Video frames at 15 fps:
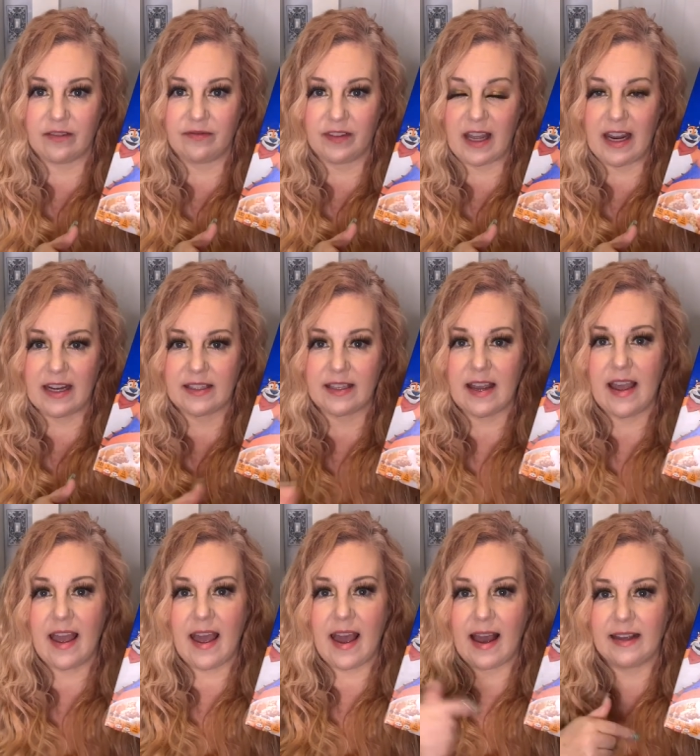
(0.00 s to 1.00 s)
Flakes
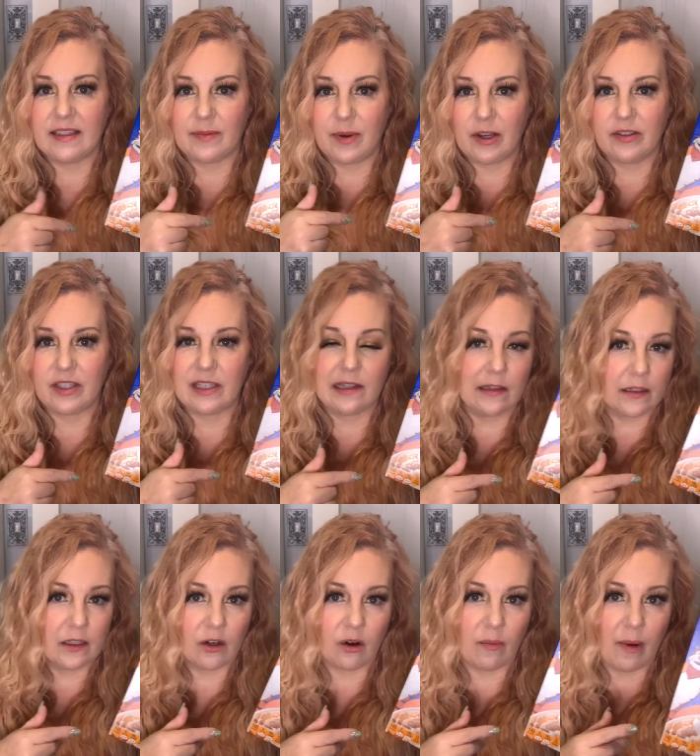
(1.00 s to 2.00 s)
as opposed to the
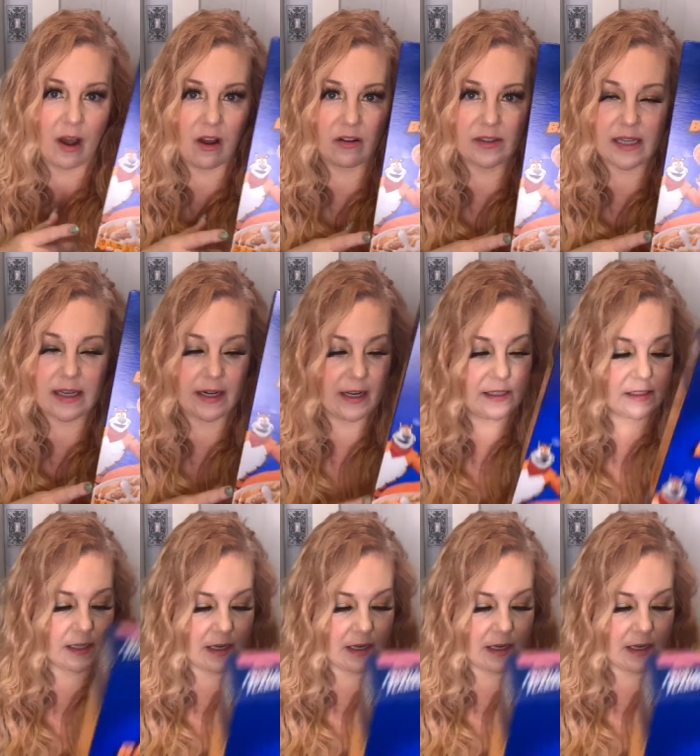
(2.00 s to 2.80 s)
little balls in it.